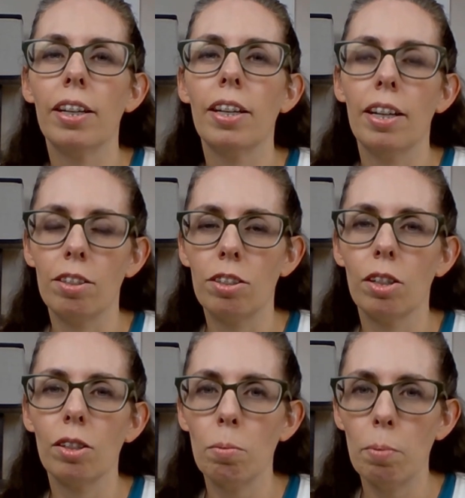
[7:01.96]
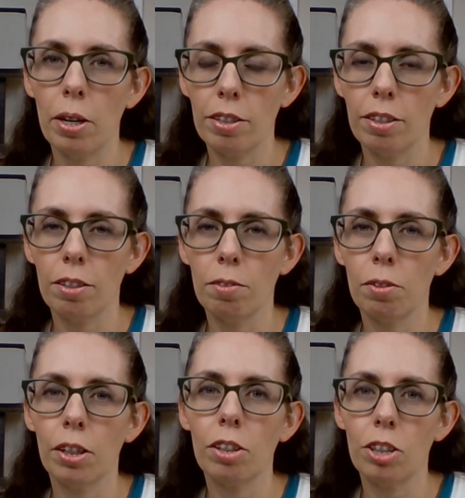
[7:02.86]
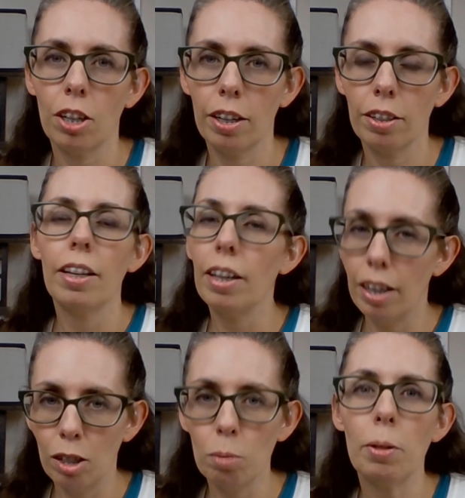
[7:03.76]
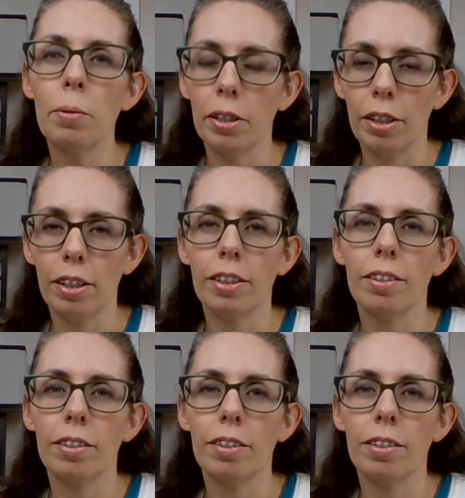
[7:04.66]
and start the process for your child. It'll be worth it.